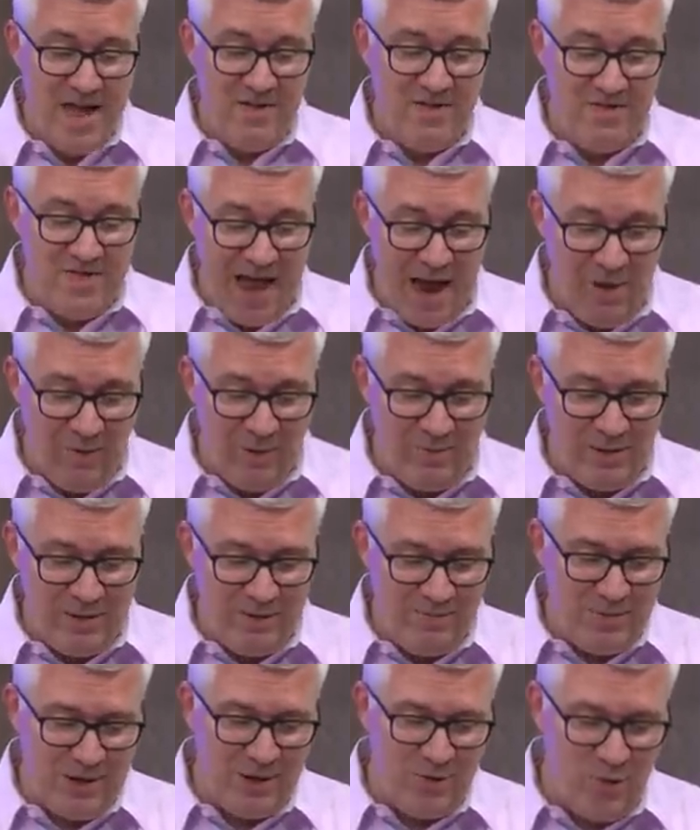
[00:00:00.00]
That would be
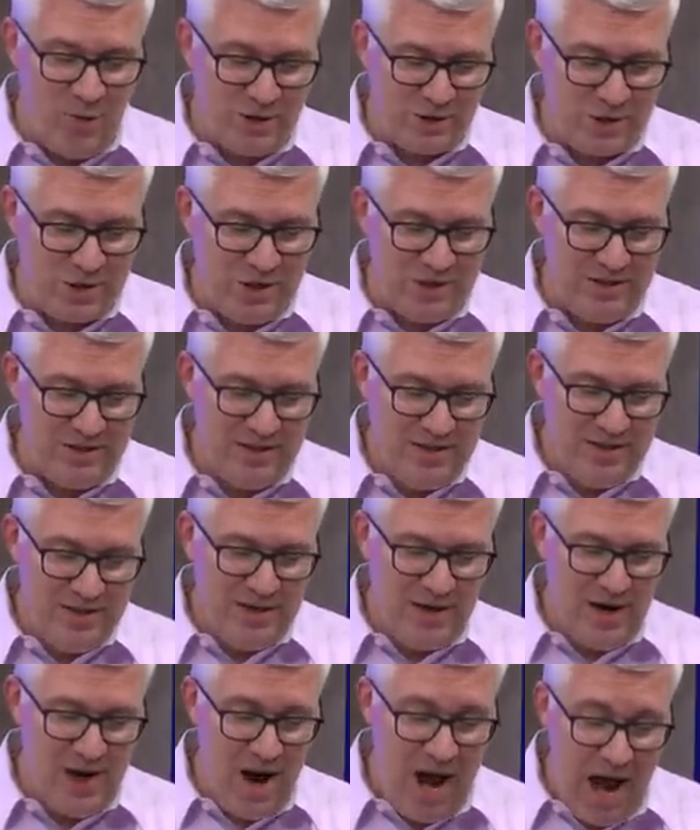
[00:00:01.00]
the big question
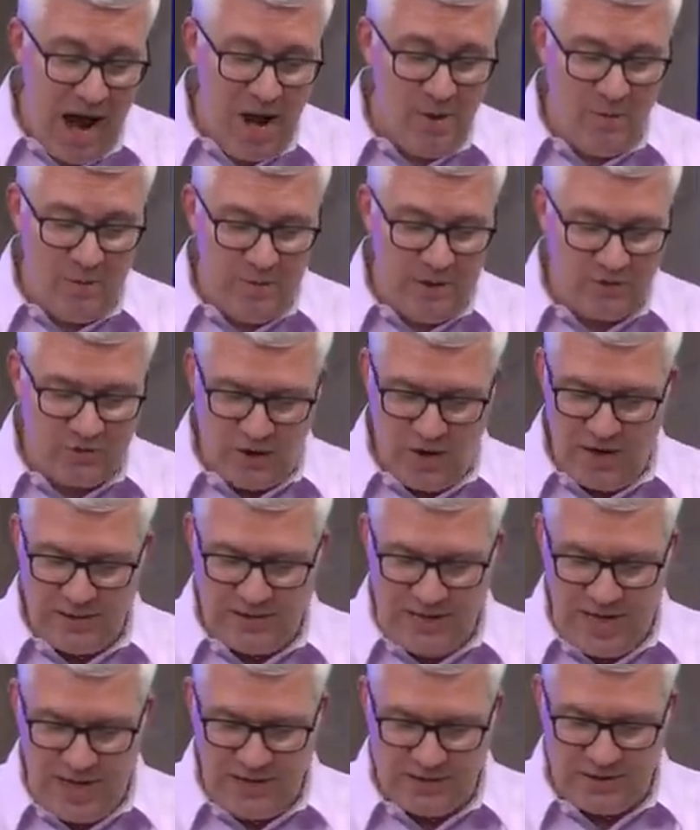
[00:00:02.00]
uh, I would be trying
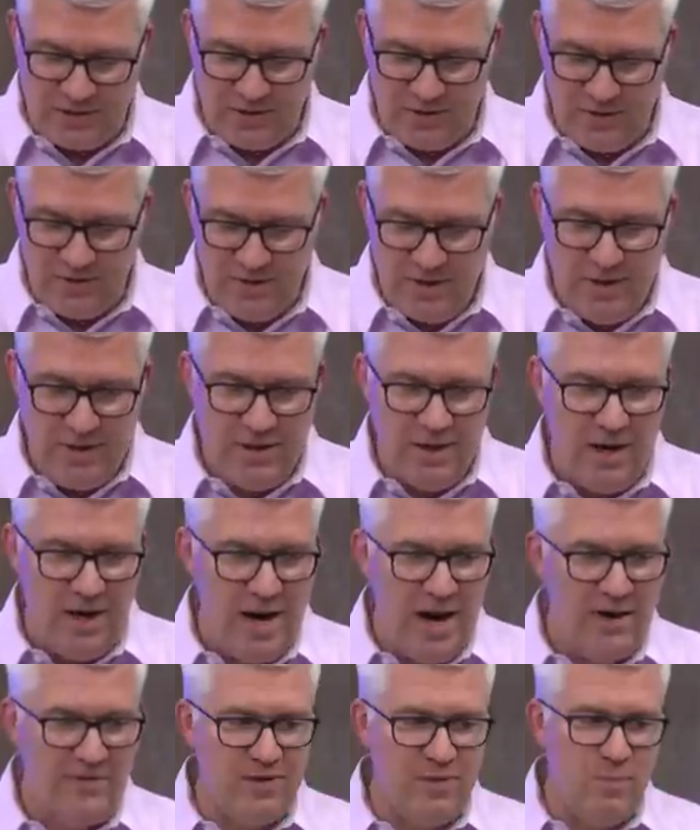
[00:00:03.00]
to answer uh,
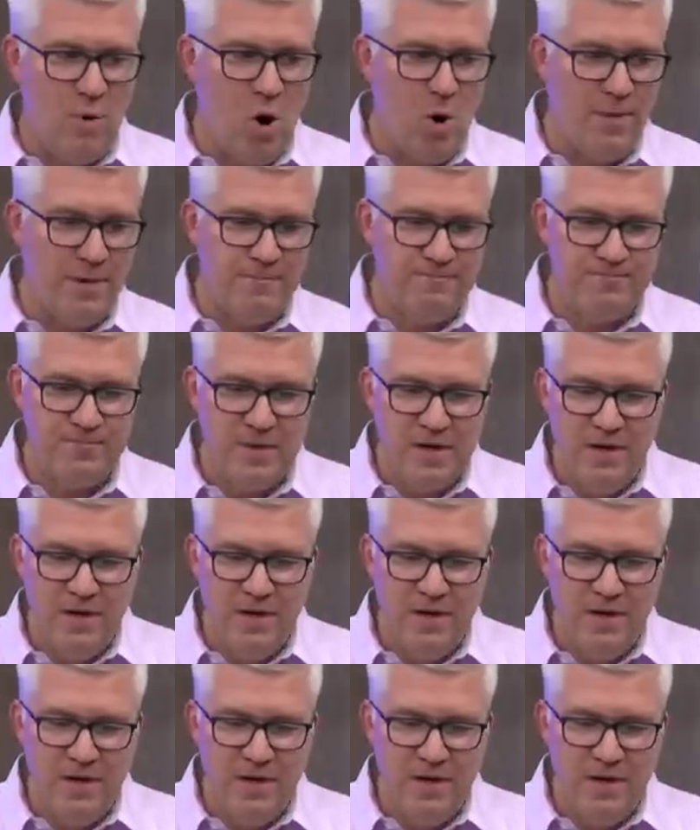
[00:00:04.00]
at the moment.